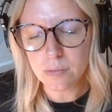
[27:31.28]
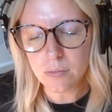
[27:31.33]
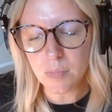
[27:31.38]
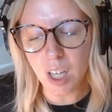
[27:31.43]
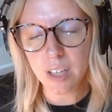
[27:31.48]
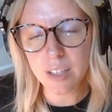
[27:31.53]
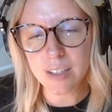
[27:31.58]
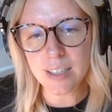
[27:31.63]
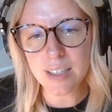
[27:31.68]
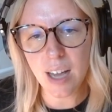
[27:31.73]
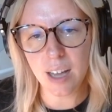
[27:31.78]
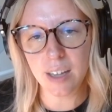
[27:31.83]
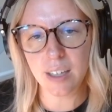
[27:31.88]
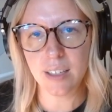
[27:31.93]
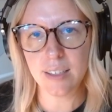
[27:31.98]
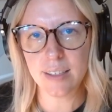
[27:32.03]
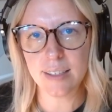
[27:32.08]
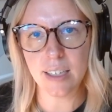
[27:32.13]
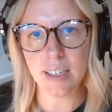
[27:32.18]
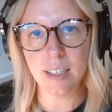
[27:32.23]
it's not
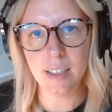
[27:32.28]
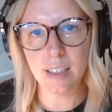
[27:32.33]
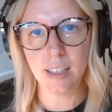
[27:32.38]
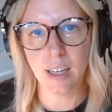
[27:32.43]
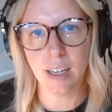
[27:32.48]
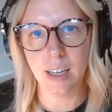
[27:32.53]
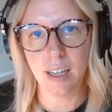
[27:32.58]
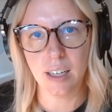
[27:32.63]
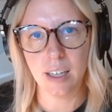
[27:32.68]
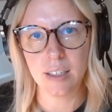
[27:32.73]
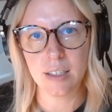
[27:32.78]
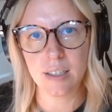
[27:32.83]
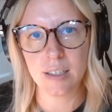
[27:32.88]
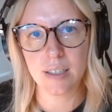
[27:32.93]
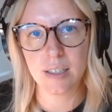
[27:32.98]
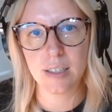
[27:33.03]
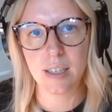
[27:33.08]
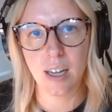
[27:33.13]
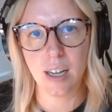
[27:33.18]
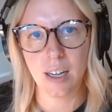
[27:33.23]
easy, and
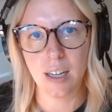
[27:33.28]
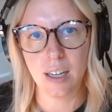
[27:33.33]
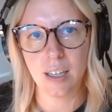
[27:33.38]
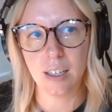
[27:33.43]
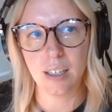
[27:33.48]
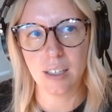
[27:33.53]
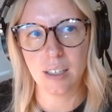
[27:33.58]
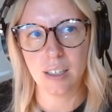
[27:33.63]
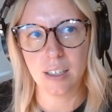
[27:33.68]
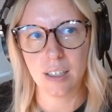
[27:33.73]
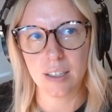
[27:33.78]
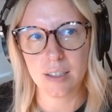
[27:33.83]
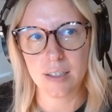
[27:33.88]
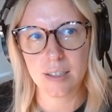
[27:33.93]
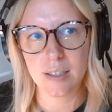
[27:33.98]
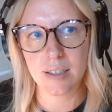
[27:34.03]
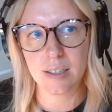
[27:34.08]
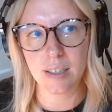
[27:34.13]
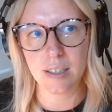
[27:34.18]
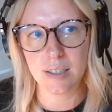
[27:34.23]

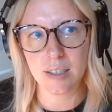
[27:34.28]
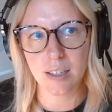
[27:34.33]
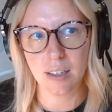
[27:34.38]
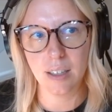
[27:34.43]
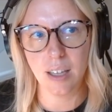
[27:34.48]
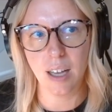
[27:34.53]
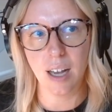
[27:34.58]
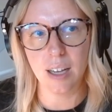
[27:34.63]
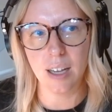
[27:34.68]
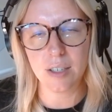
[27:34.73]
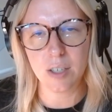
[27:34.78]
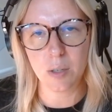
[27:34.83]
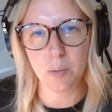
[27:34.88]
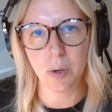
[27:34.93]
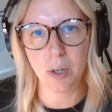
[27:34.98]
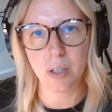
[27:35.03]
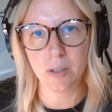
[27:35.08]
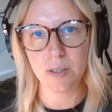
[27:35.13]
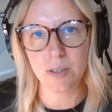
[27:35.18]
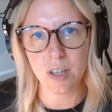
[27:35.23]
it's a lot to
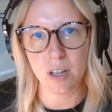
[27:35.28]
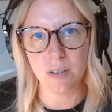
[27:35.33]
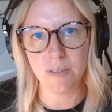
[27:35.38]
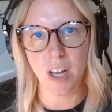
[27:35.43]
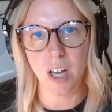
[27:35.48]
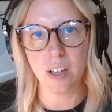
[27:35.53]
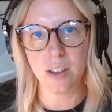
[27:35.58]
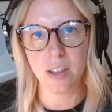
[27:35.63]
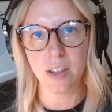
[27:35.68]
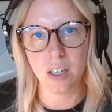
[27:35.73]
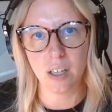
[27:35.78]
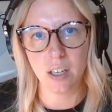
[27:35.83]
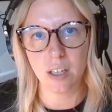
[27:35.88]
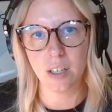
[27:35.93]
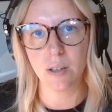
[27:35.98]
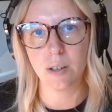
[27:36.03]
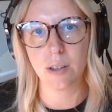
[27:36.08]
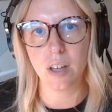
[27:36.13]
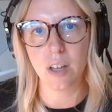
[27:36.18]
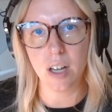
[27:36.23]
put yourself out there and
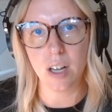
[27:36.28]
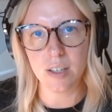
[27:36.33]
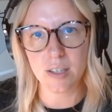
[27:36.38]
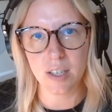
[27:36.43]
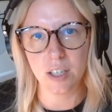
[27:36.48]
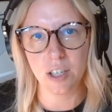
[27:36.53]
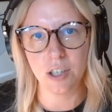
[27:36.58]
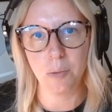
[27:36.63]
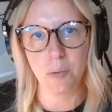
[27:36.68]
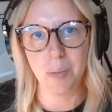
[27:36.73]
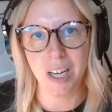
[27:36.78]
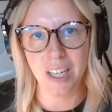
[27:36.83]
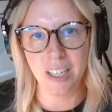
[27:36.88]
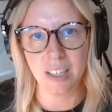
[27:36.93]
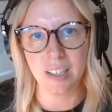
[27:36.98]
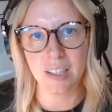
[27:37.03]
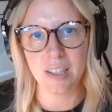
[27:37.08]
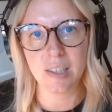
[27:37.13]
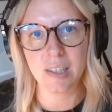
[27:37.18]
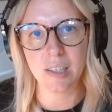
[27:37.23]
your thoughts and your
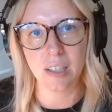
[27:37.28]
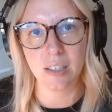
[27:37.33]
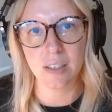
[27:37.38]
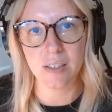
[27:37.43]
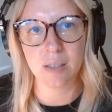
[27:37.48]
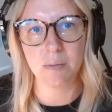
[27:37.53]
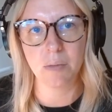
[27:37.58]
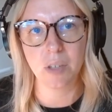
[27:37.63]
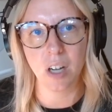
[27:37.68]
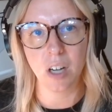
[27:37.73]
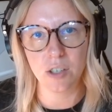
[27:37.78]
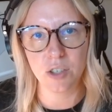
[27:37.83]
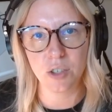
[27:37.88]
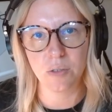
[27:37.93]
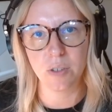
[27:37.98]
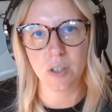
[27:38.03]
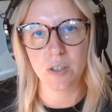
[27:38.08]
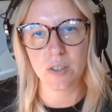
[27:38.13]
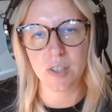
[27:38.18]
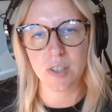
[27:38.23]
opinions on some
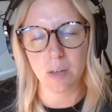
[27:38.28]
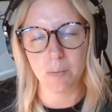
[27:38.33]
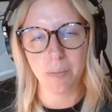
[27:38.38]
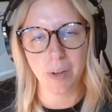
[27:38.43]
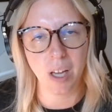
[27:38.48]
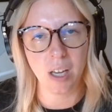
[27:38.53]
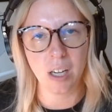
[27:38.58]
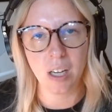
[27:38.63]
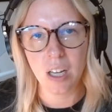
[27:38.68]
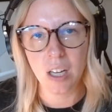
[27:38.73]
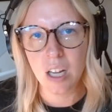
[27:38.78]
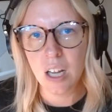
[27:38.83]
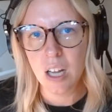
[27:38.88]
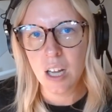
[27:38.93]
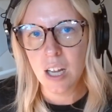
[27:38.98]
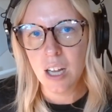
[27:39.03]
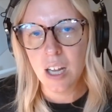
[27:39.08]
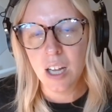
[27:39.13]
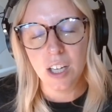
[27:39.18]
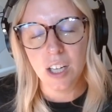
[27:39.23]
controversy. But,
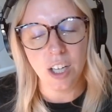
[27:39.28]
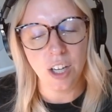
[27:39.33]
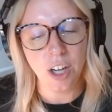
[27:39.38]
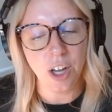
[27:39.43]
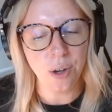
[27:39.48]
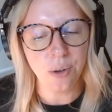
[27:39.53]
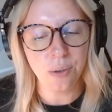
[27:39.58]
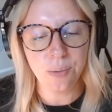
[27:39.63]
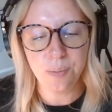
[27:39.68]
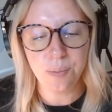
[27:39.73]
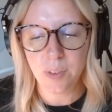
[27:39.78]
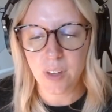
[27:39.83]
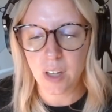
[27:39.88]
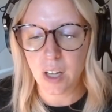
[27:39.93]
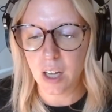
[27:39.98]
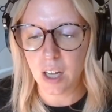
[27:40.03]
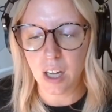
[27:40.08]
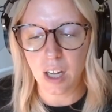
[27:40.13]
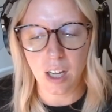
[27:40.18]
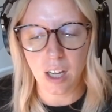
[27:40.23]

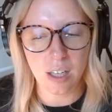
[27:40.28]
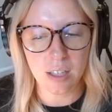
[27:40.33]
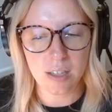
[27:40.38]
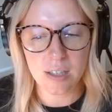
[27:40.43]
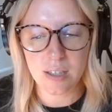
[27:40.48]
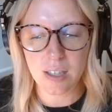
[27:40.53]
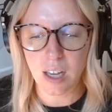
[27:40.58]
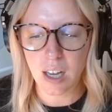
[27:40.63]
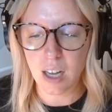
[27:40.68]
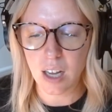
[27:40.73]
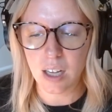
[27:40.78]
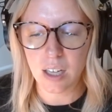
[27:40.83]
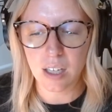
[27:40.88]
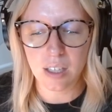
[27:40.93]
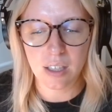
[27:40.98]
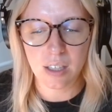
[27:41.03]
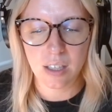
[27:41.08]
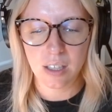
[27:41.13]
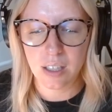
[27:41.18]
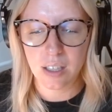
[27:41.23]
it's
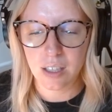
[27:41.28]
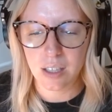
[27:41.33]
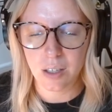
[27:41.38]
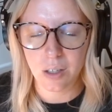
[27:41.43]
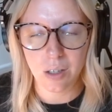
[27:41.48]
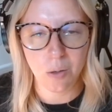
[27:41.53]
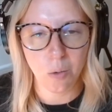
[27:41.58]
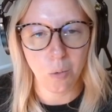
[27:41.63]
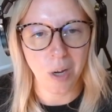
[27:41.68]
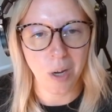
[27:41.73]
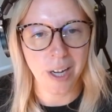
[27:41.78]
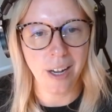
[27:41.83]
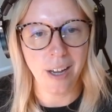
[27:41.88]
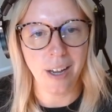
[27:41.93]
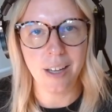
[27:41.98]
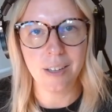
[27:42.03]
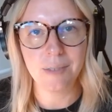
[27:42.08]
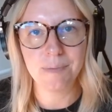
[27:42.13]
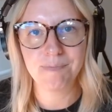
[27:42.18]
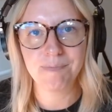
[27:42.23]
why not?